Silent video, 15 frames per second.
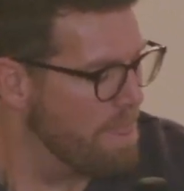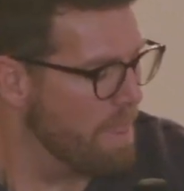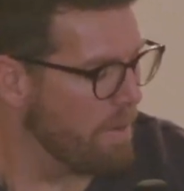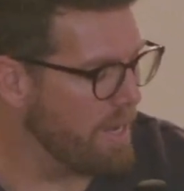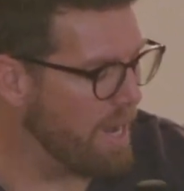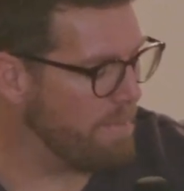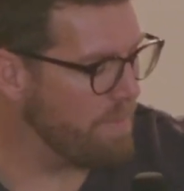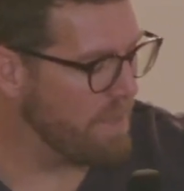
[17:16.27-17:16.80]

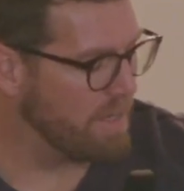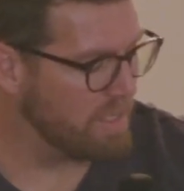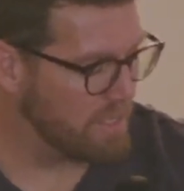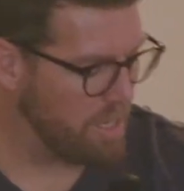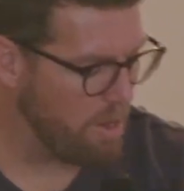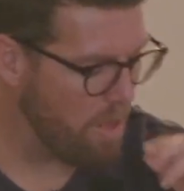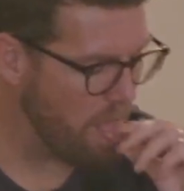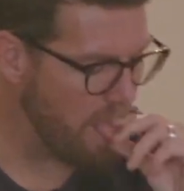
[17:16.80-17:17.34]
Okay, and
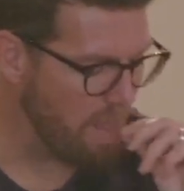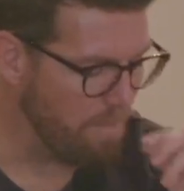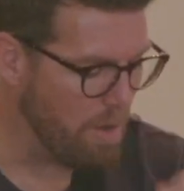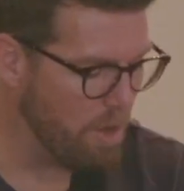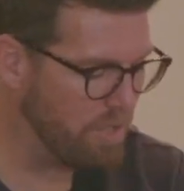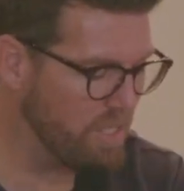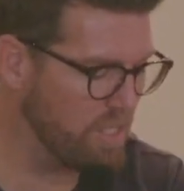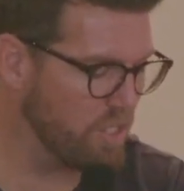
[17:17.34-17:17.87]
so
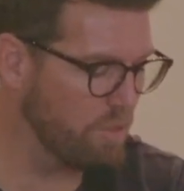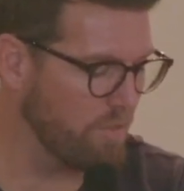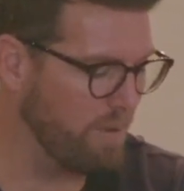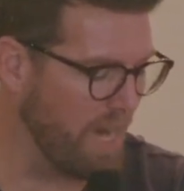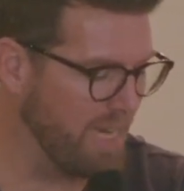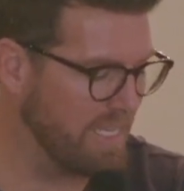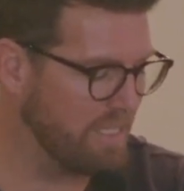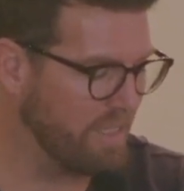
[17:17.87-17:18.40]
Moses
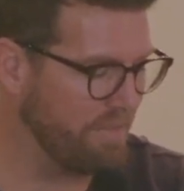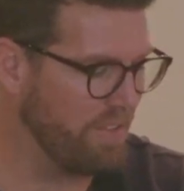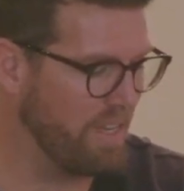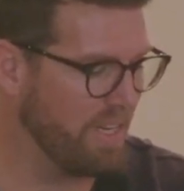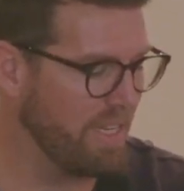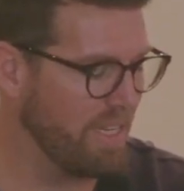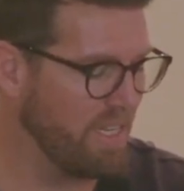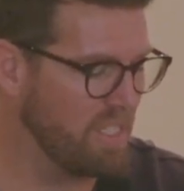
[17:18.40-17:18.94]
writes
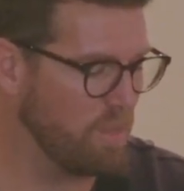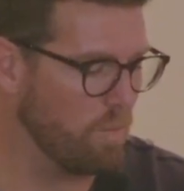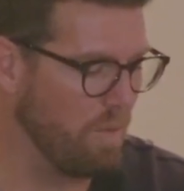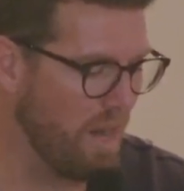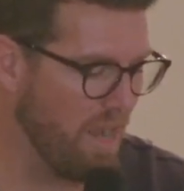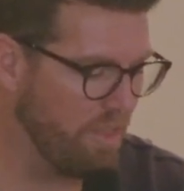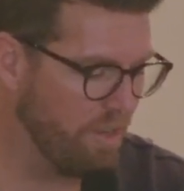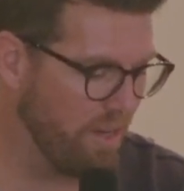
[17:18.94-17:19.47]
Leviticus
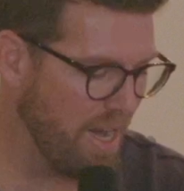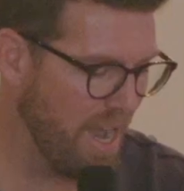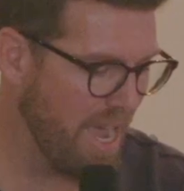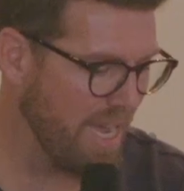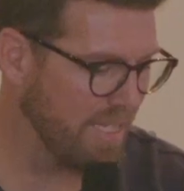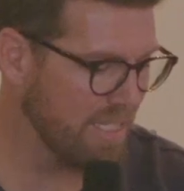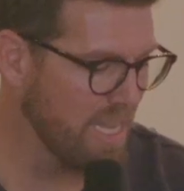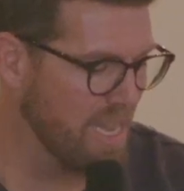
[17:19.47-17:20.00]
while they're
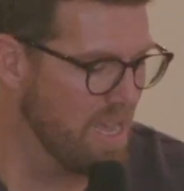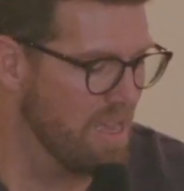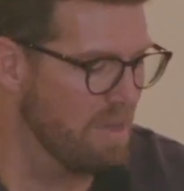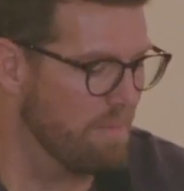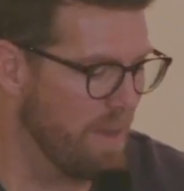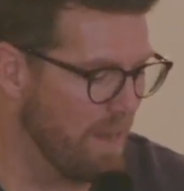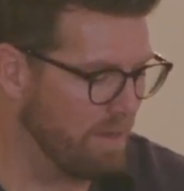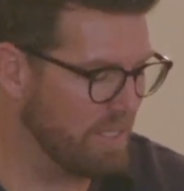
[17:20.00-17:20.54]
at
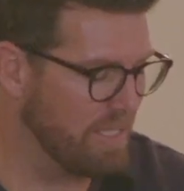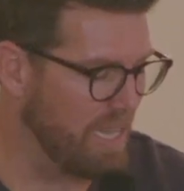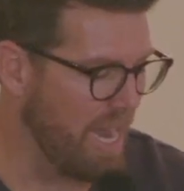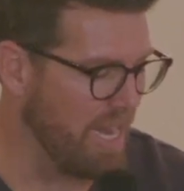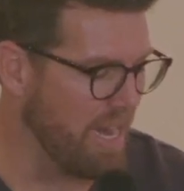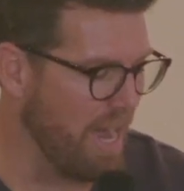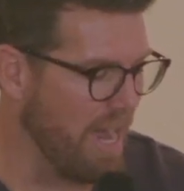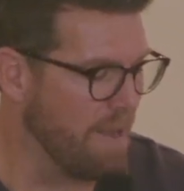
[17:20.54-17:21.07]
Mount
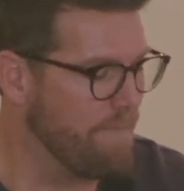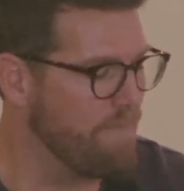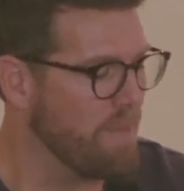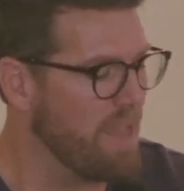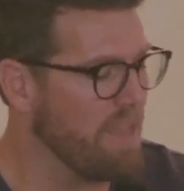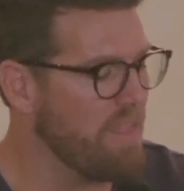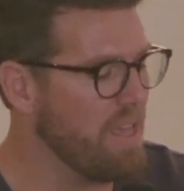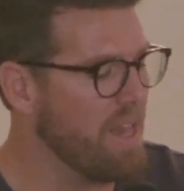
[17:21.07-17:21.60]
Sinai.
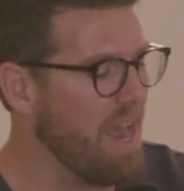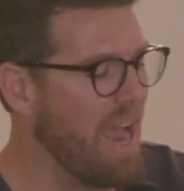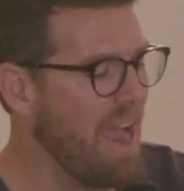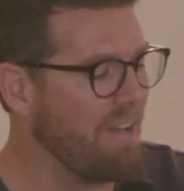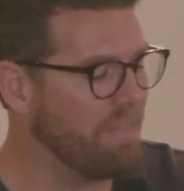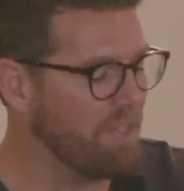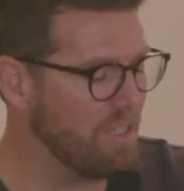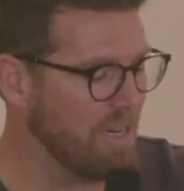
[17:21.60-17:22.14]
And then
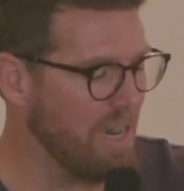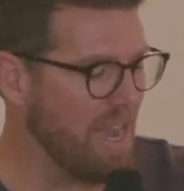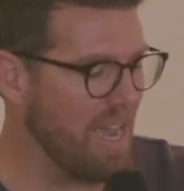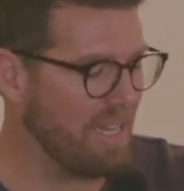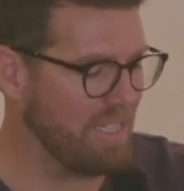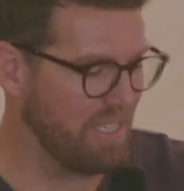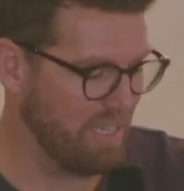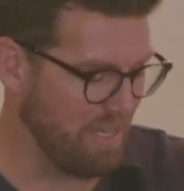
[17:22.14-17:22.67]
after
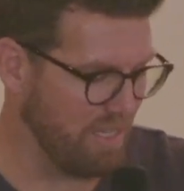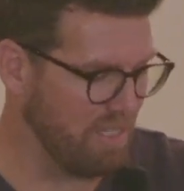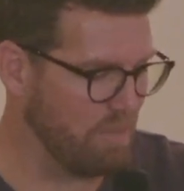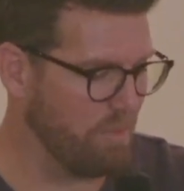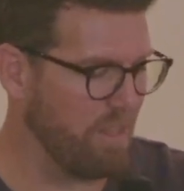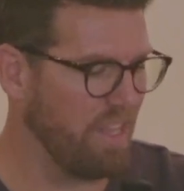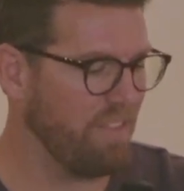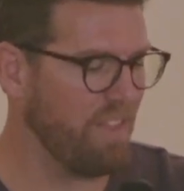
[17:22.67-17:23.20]
Exodus,
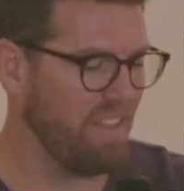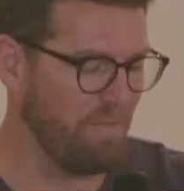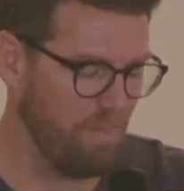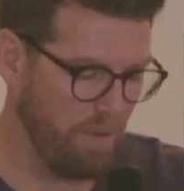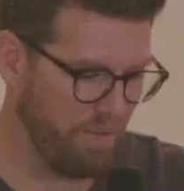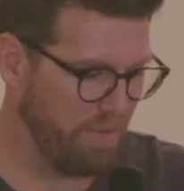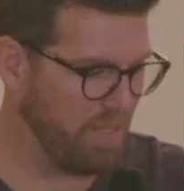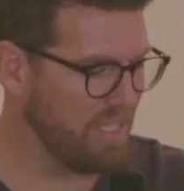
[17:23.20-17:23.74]
where they've
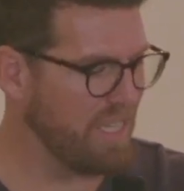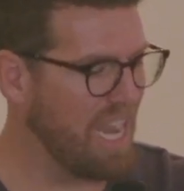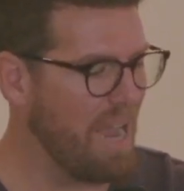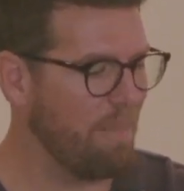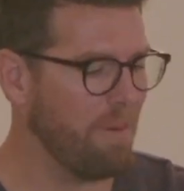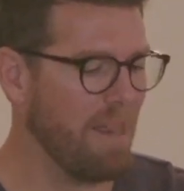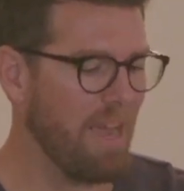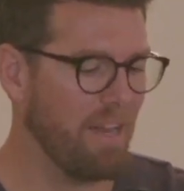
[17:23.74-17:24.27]
built this
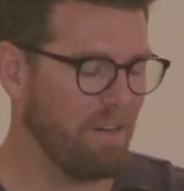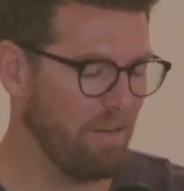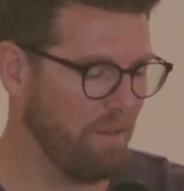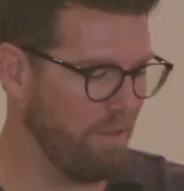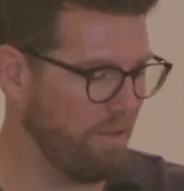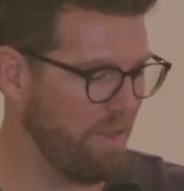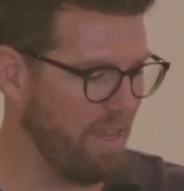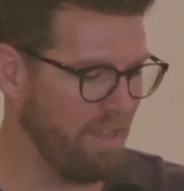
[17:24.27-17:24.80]

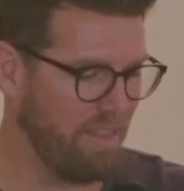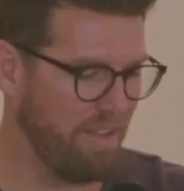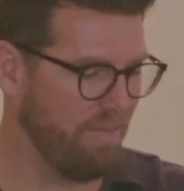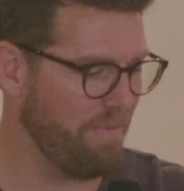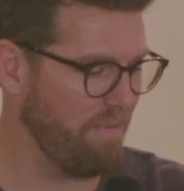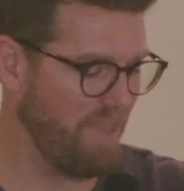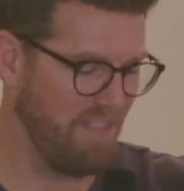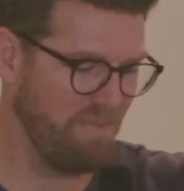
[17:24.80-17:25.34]
tabernacle,
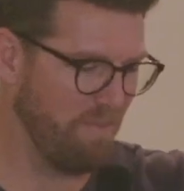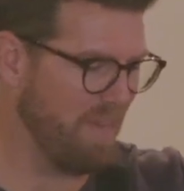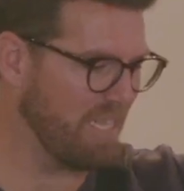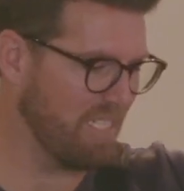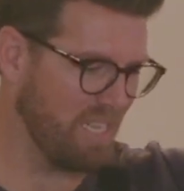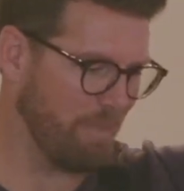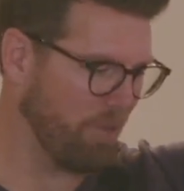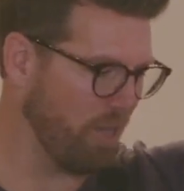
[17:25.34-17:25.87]
they've
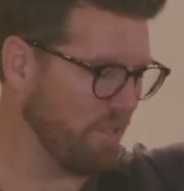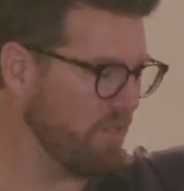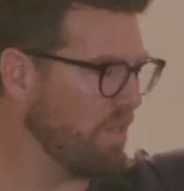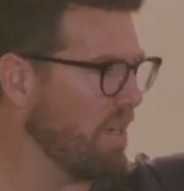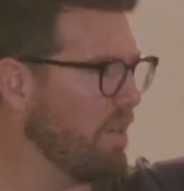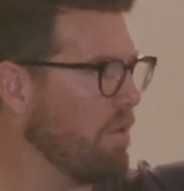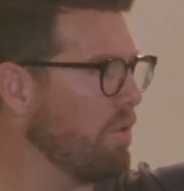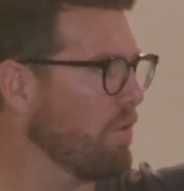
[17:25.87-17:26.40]
messed up. They also
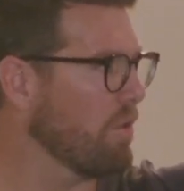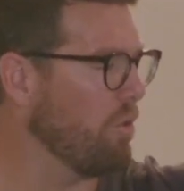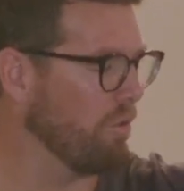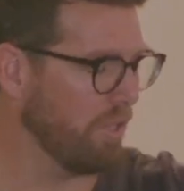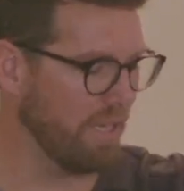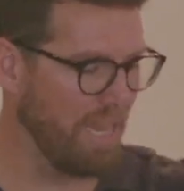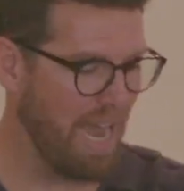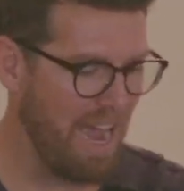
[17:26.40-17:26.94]
did a whole
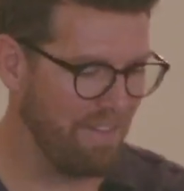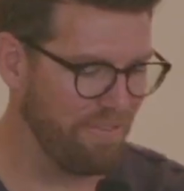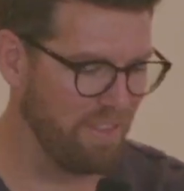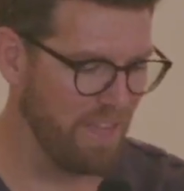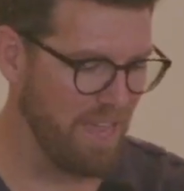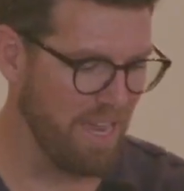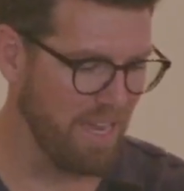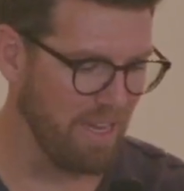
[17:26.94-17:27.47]
golden calf
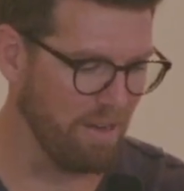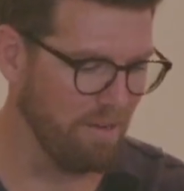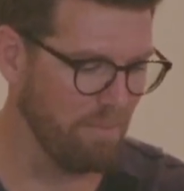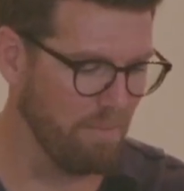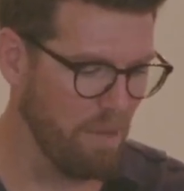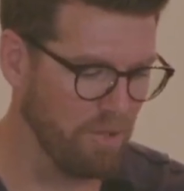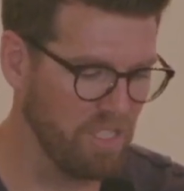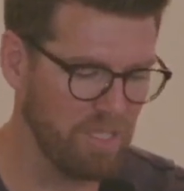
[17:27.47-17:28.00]
thing, and
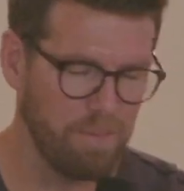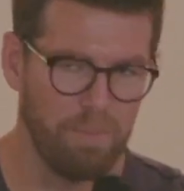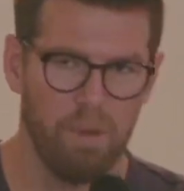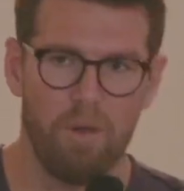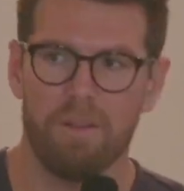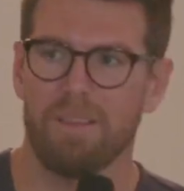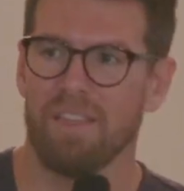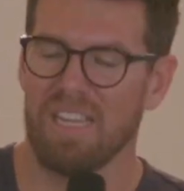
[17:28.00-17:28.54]
Moses
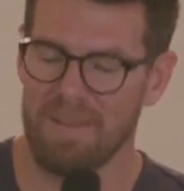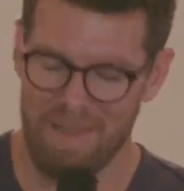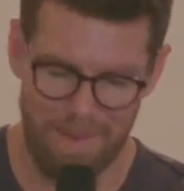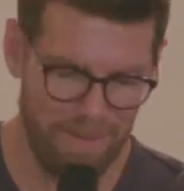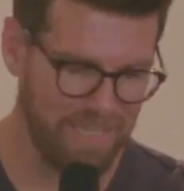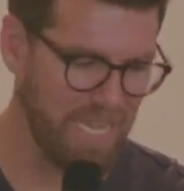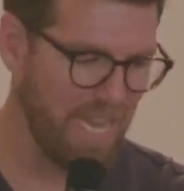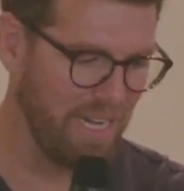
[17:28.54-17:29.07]
broke the
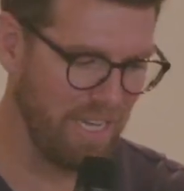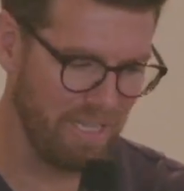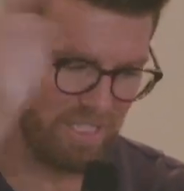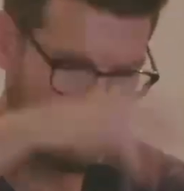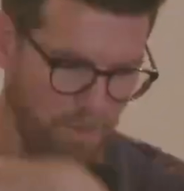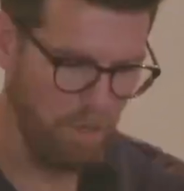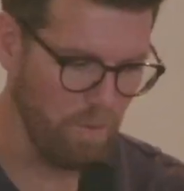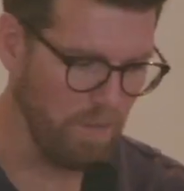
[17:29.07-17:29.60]
commandments, had to get
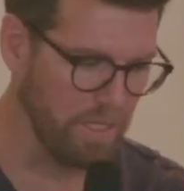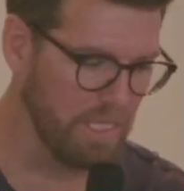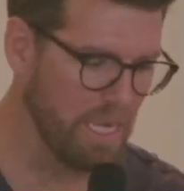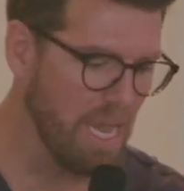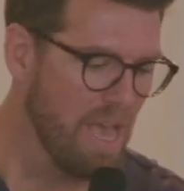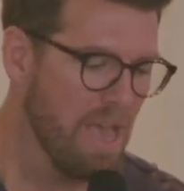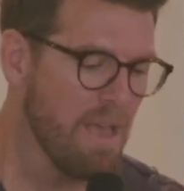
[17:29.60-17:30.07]
some new ones.